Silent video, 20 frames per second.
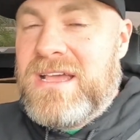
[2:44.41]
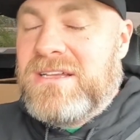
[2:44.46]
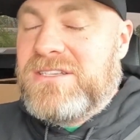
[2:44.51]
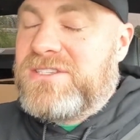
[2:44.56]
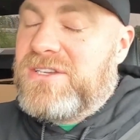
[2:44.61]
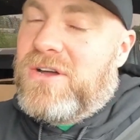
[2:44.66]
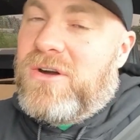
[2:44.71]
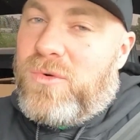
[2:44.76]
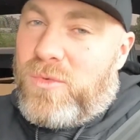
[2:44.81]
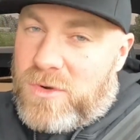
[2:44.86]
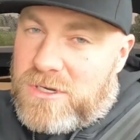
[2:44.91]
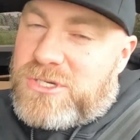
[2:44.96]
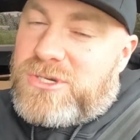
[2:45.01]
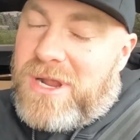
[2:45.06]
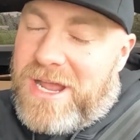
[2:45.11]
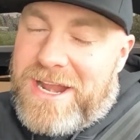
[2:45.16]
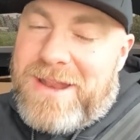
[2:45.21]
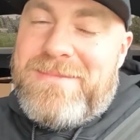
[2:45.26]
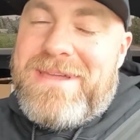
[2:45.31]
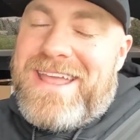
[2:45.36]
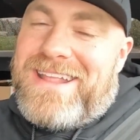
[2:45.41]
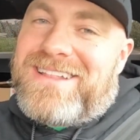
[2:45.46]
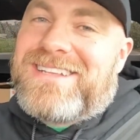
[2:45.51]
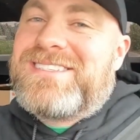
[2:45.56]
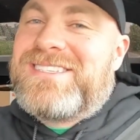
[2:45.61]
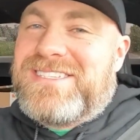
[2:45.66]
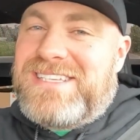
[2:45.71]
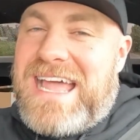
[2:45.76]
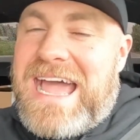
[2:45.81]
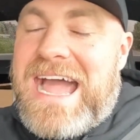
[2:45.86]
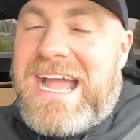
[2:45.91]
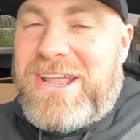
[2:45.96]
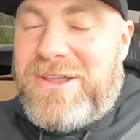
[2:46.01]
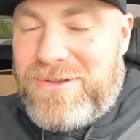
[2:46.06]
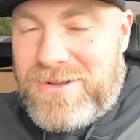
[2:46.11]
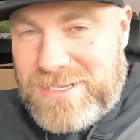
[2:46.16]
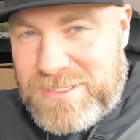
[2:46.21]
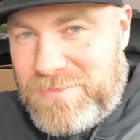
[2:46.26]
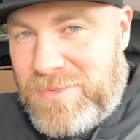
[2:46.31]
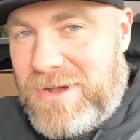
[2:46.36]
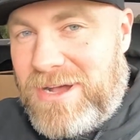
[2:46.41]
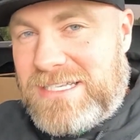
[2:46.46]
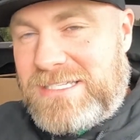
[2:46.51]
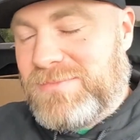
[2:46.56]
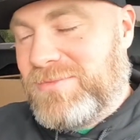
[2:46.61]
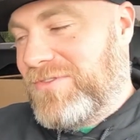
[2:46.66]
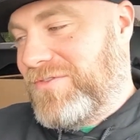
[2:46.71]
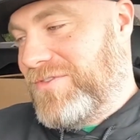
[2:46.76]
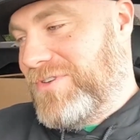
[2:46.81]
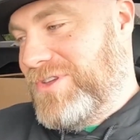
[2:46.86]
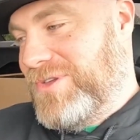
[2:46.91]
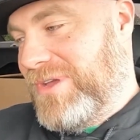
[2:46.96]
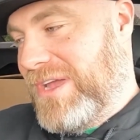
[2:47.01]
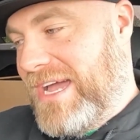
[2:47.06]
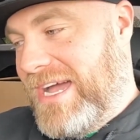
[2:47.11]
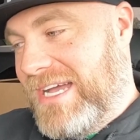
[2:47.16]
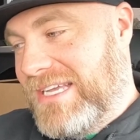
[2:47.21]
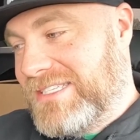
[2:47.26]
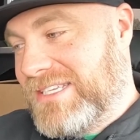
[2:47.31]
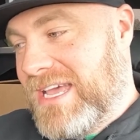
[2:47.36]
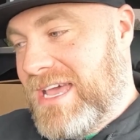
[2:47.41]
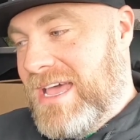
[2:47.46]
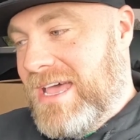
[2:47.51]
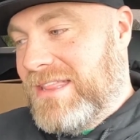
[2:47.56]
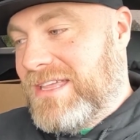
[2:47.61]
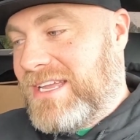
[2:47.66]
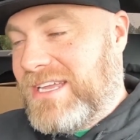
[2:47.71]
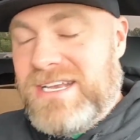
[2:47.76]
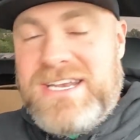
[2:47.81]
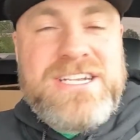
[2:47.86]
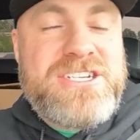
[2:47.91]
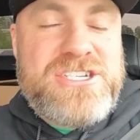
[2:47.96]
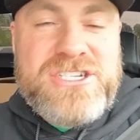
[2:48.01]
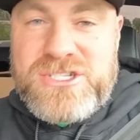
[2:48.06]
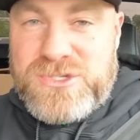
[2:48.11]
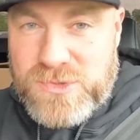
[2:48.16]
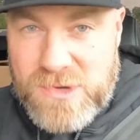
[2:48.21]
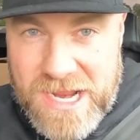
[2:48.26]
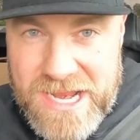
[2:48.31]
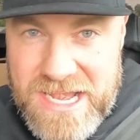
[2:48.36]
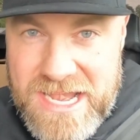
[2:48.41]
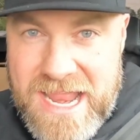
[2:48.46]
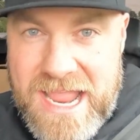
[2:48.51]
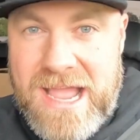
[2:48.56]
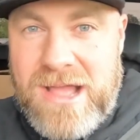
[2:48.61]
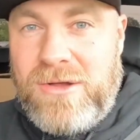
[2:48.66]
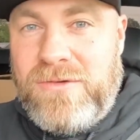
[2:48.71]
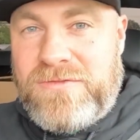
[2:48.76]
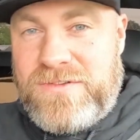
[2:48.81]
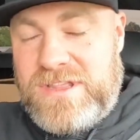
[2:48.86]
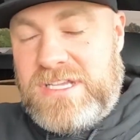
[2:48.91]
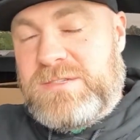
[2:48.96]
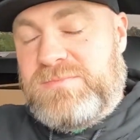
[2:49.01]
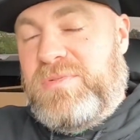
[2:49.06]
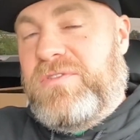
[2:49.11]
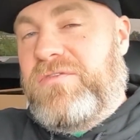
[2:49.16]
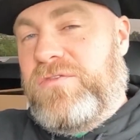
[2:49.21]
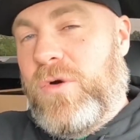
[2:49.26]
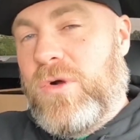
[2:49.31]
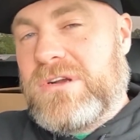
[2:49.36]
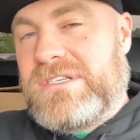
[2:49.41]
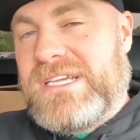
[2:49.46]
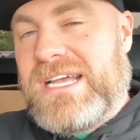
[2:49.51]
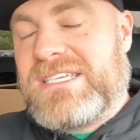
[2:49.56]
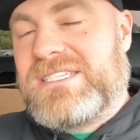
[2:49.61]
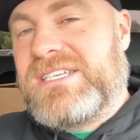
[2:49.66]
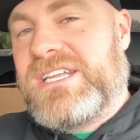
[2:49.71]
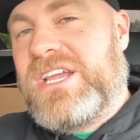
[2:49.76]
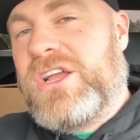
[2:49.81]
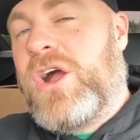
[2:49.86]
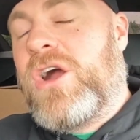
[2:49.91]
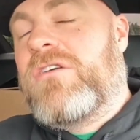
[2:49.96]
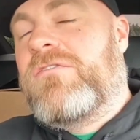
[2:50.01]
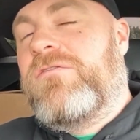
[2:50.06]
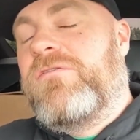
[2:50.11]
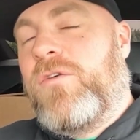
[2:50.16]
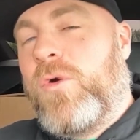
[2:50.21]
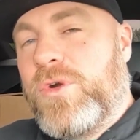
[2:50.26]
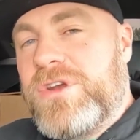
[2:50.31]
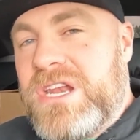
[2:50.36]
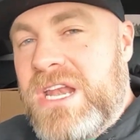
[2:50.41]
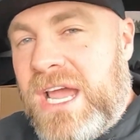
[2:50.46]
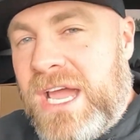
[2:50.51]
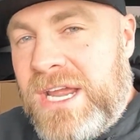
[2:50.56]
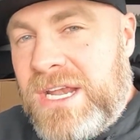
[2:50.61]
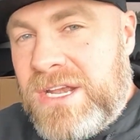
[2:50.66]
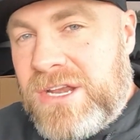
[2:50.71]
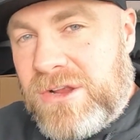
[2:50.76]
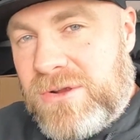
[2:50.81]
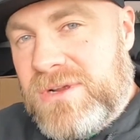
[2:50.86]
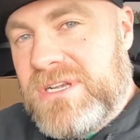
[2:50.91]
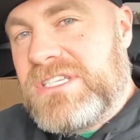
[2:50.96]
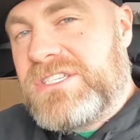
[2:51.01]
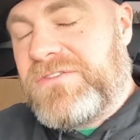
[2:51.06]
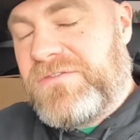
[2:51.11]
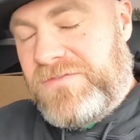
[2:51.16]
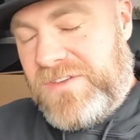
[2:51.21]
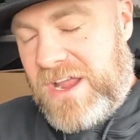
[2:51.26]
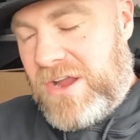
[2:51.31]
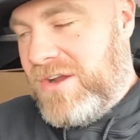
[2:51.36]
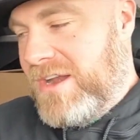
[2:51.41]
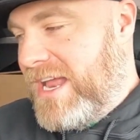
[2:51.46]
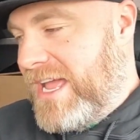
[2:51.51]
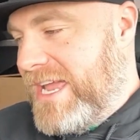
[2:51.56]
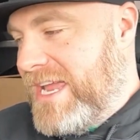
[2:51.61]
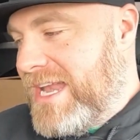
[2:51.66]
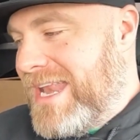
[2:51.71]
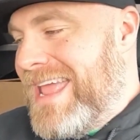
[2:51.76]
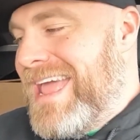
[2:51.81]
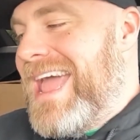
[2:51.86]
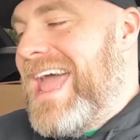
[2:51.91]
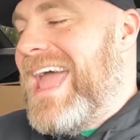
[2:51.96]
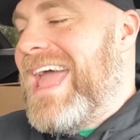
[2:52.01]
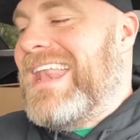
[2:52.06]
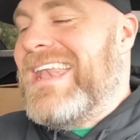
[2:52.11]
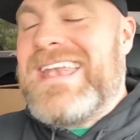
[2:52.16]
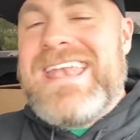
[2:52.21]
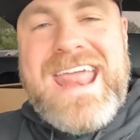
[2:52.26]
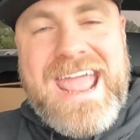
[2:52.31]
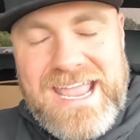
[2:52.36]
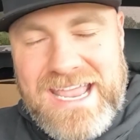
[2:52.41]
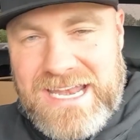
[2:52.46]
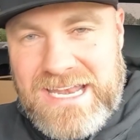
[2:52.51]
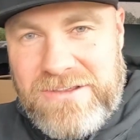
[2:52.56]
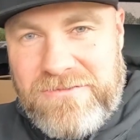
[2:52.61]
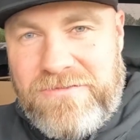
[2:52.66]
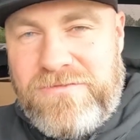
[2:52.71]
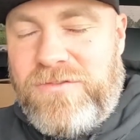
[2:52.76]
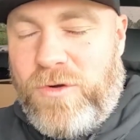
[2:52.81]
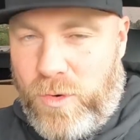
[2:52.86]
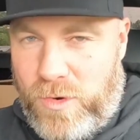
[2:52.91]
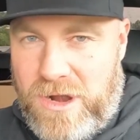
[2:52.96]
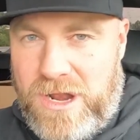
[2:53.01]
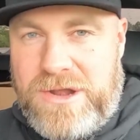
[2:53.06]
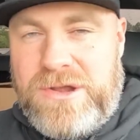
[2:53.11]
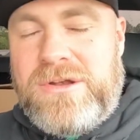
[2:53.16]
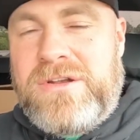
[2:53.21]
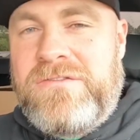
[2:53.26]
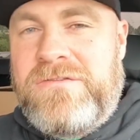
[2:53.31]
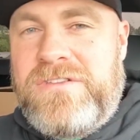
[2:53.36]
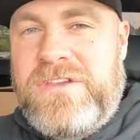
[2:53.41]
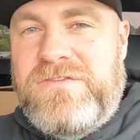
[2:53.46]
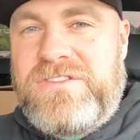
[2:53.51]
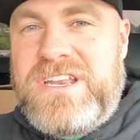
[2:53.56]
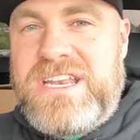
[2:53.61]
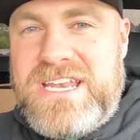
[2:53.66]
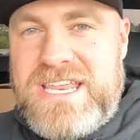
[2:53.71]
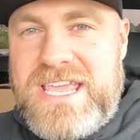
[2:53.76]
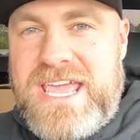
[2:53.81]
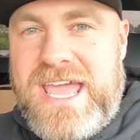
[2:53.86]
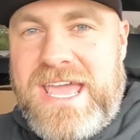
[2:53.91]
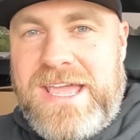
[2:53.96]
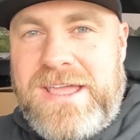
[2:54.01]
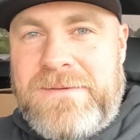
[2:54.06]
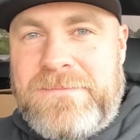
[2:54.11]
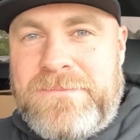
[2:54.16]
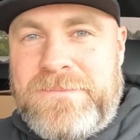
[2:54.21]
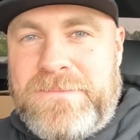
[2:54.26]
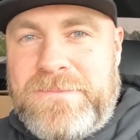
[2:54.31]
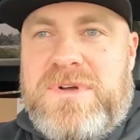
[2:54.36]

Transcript: So we're trying to make this as accurate as possible for you guys. The conditions right now for this before testing are 49 degrees Fahrenheit and negative 450 DA.